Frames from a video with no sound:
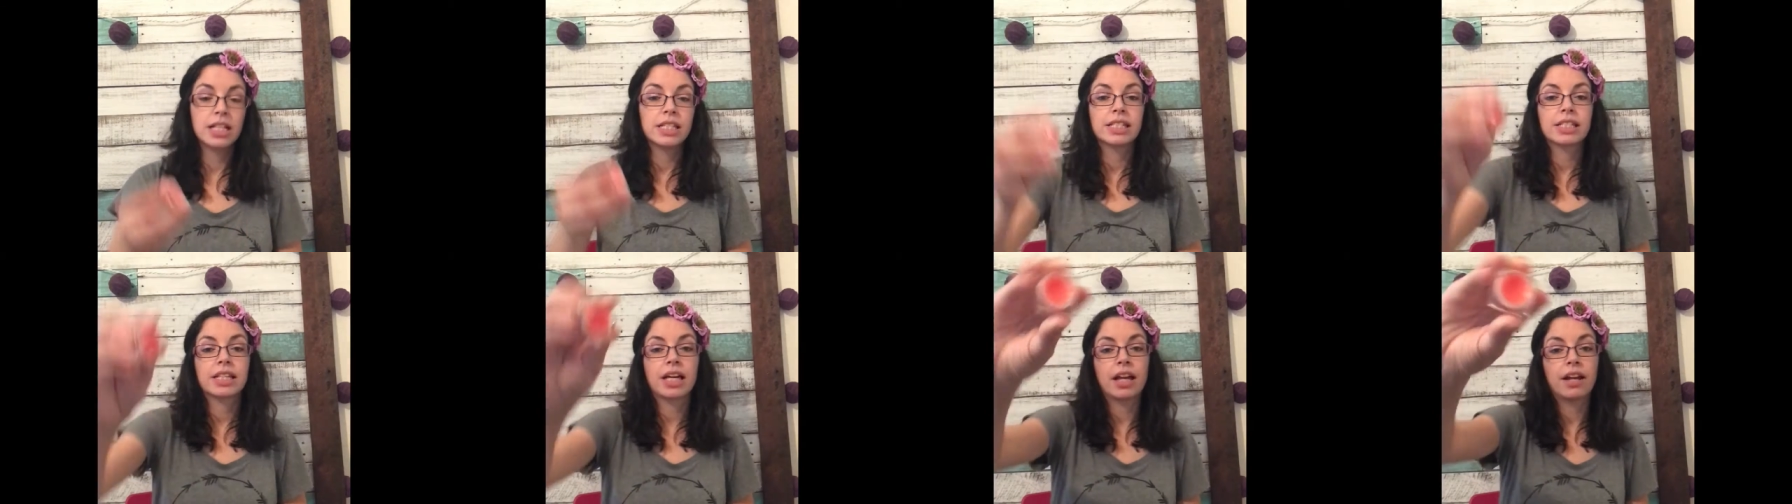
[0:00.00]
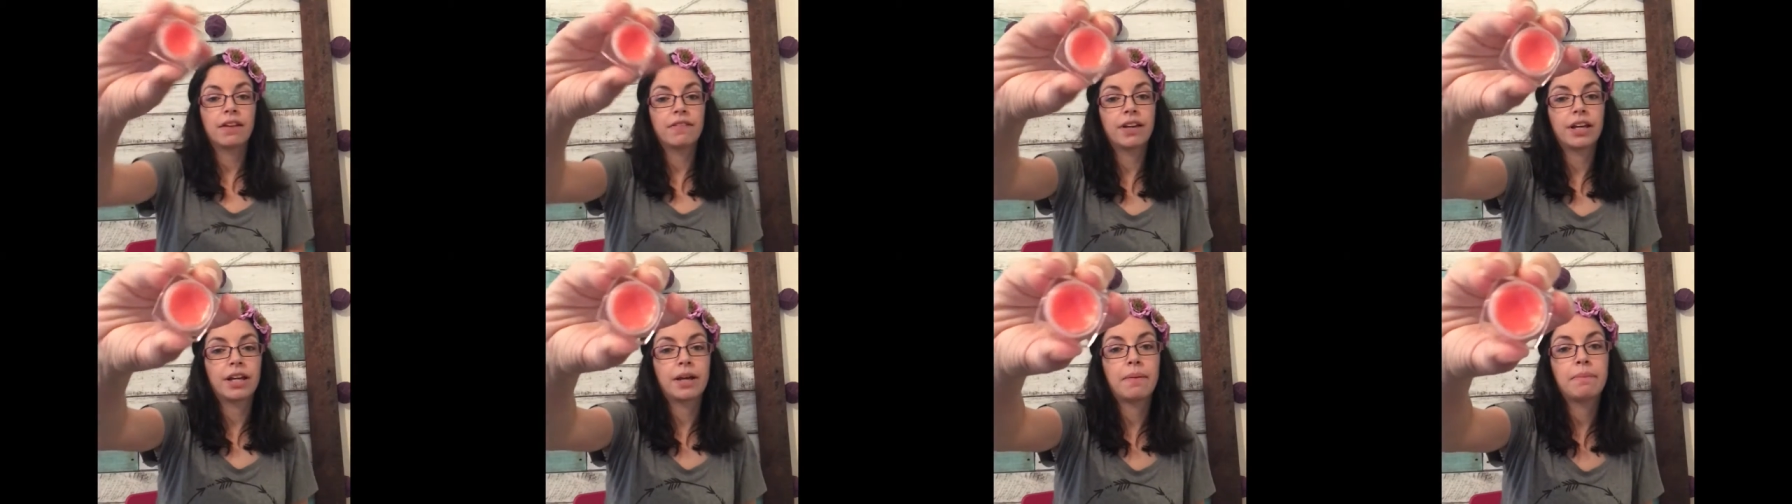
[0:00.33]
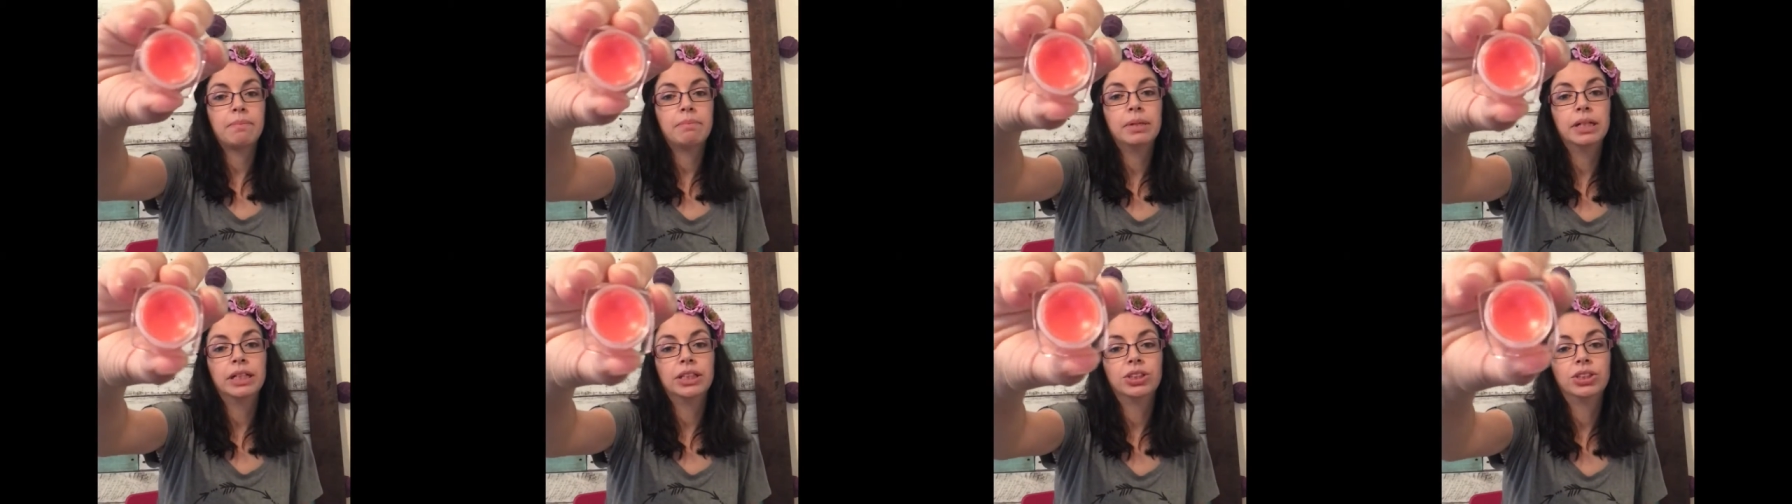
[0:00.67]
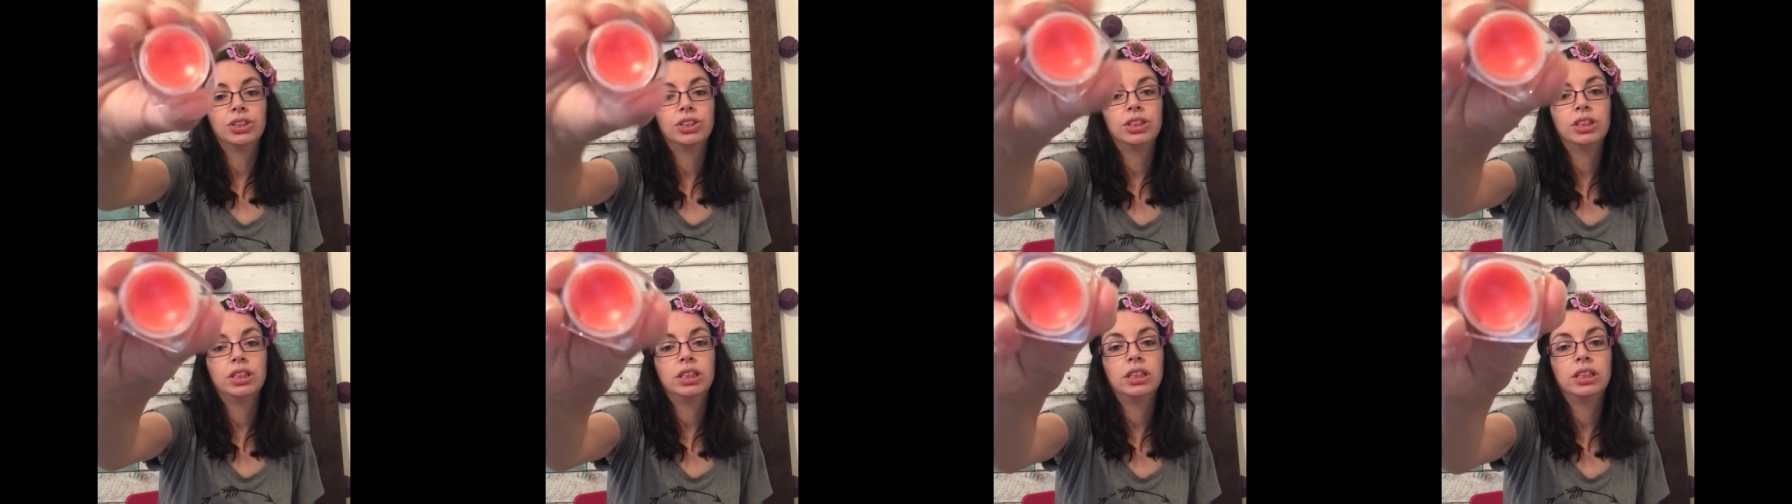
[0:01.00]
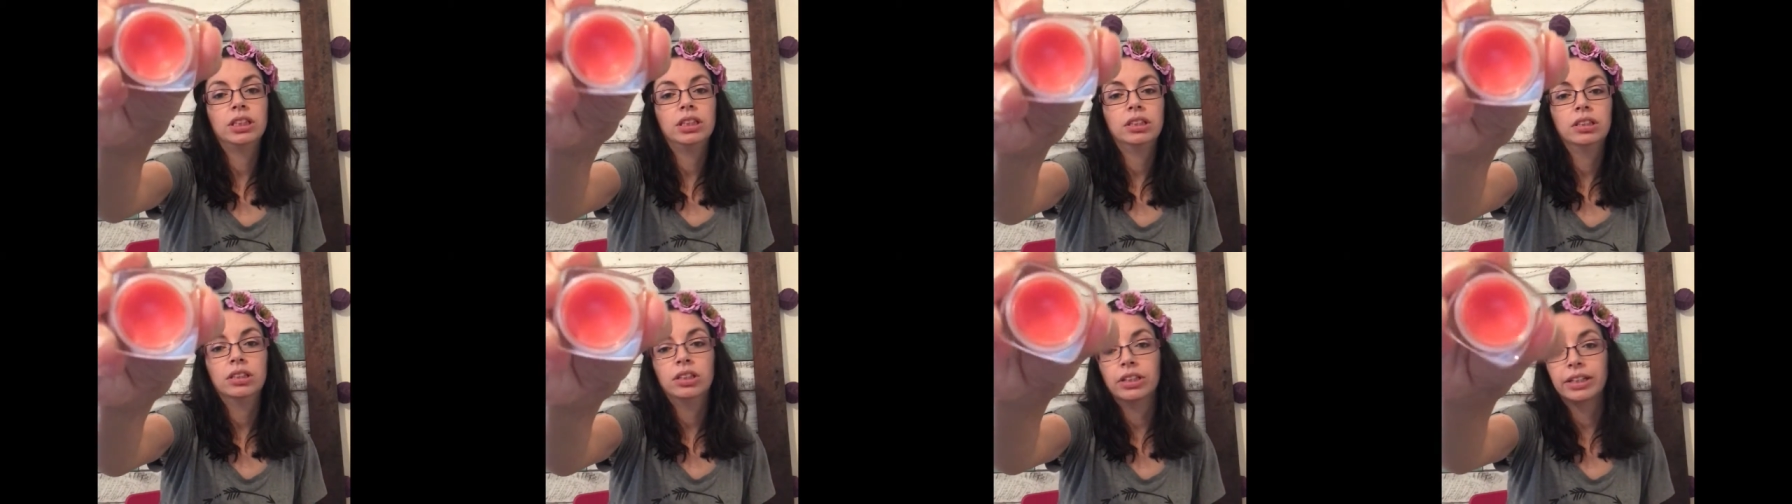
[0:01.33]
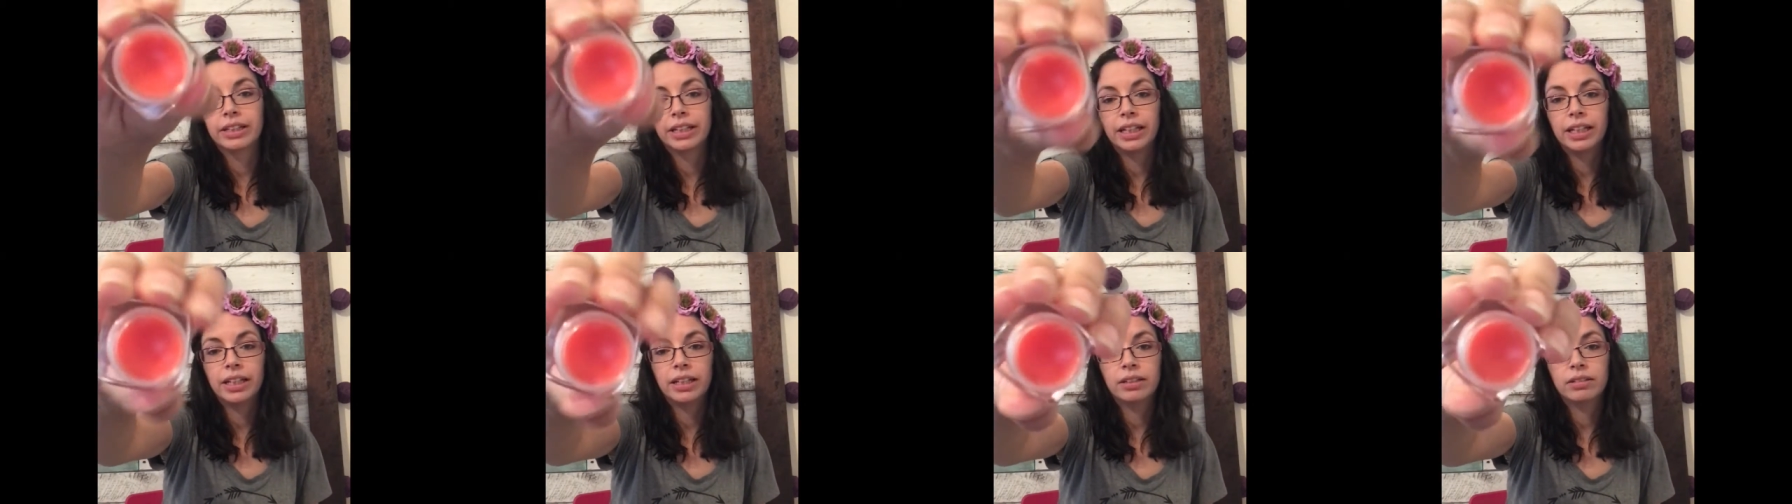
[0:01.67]
It's kind of like a punchy
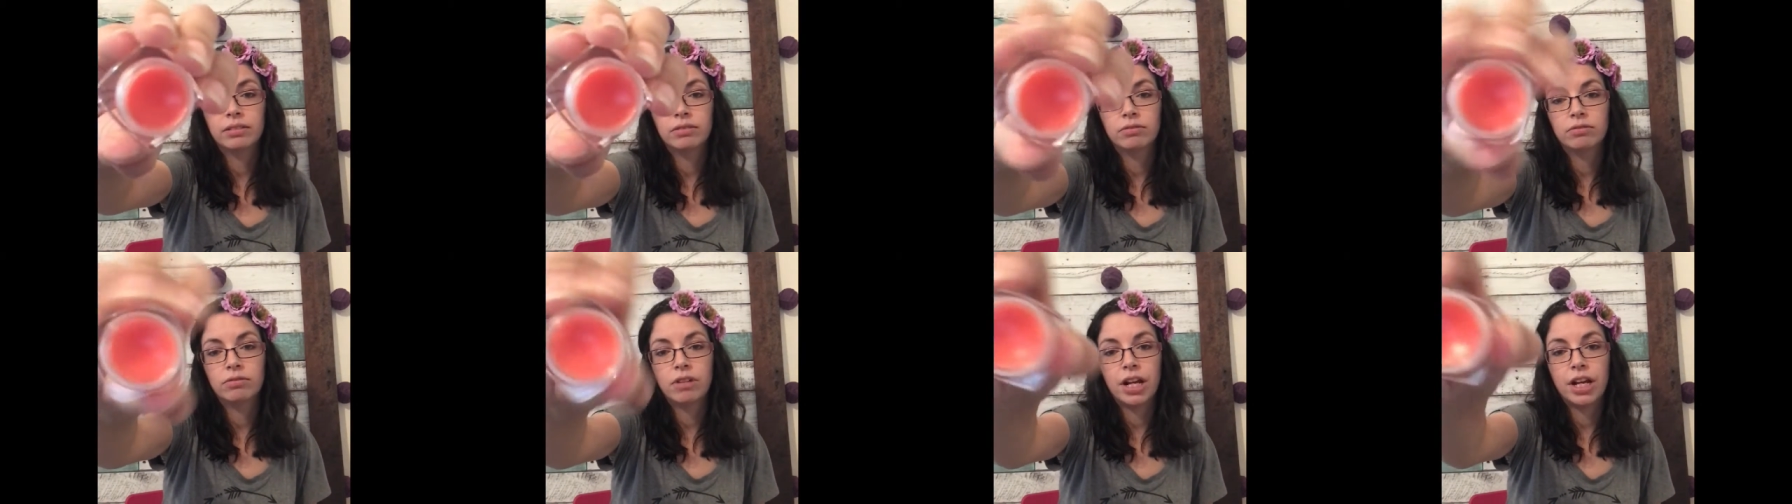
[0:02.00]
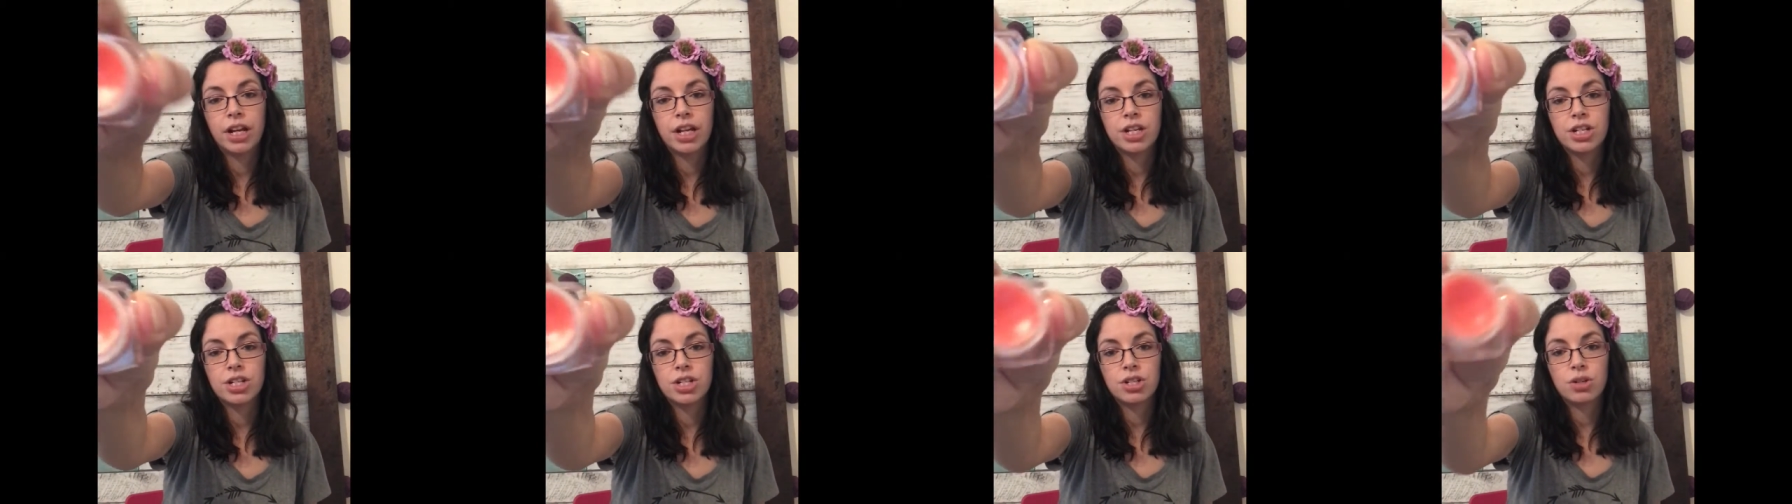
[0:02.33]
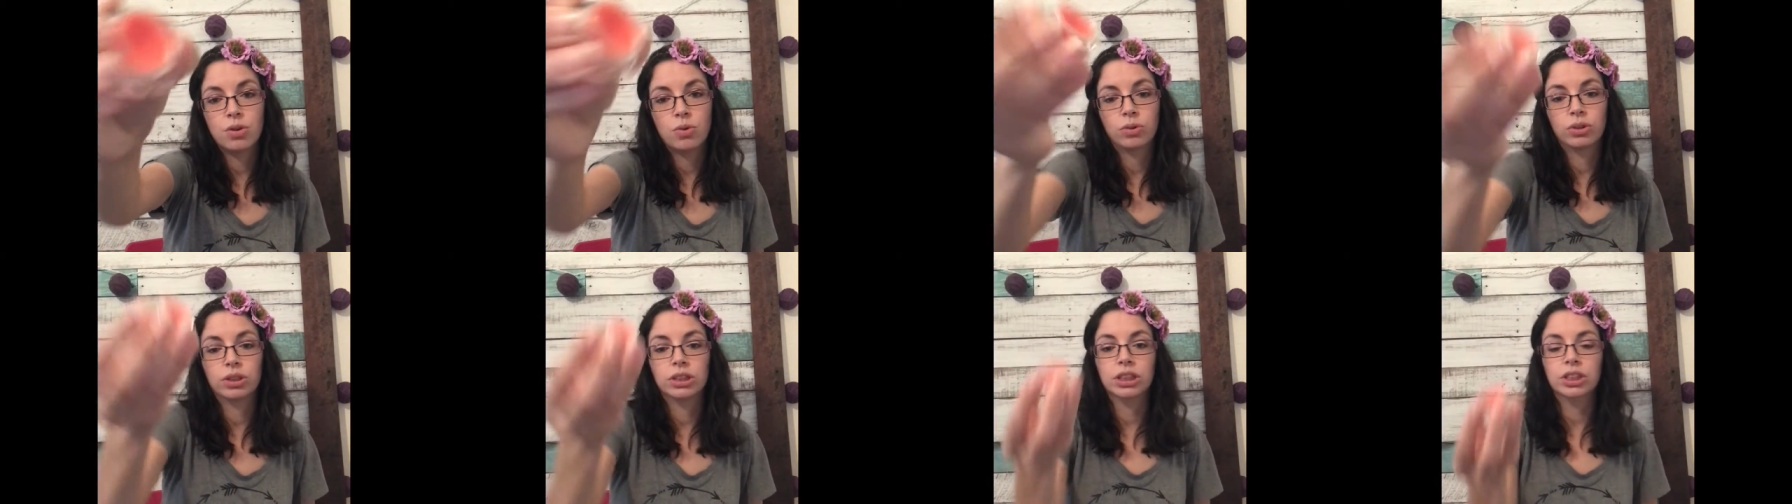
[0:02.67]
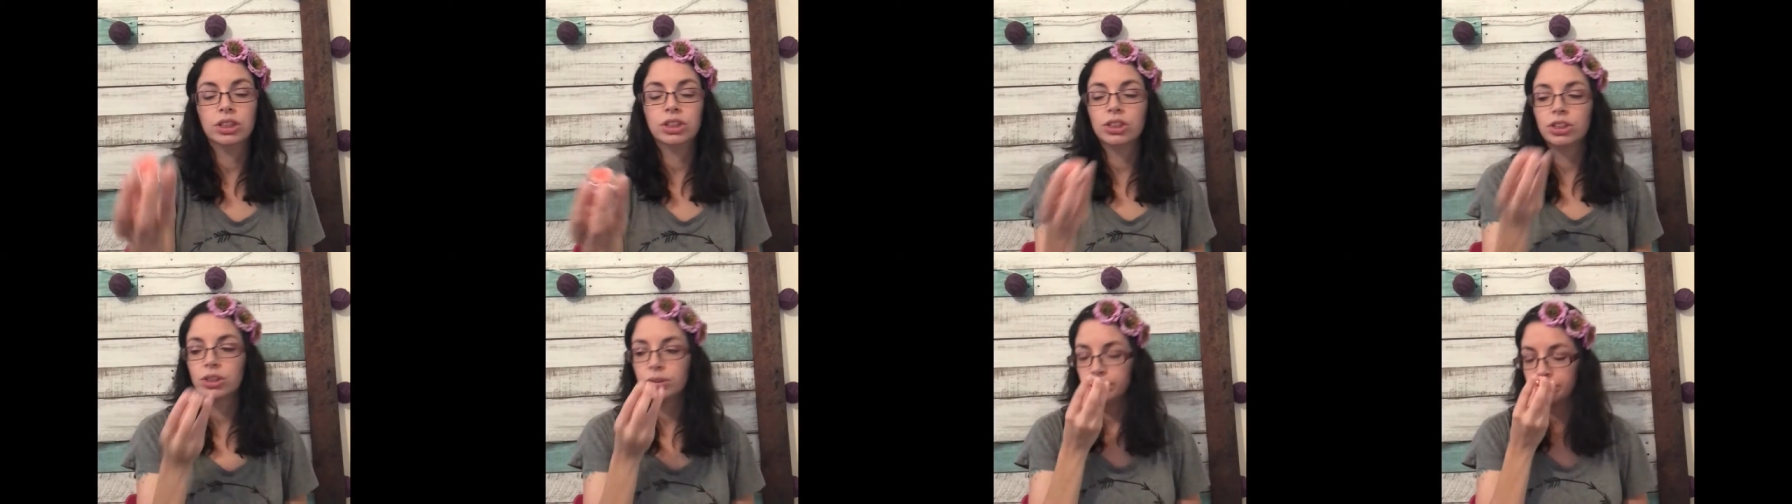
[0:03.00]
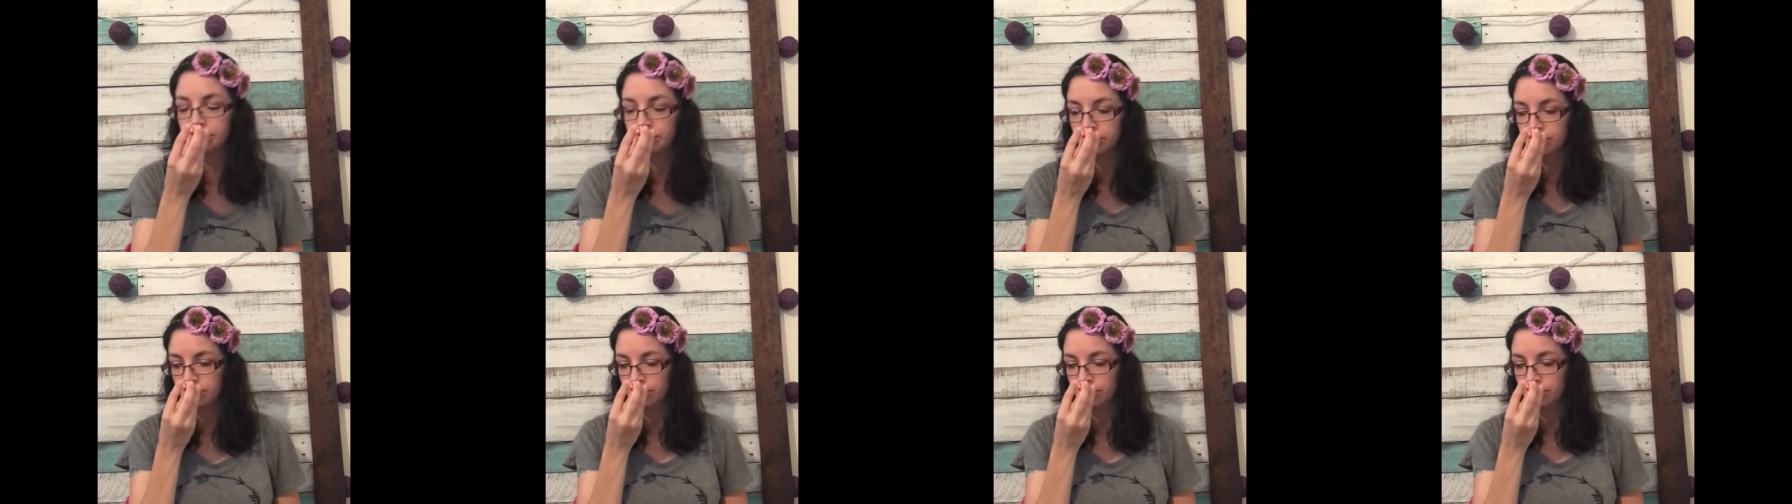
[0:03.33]
looking reddish orange.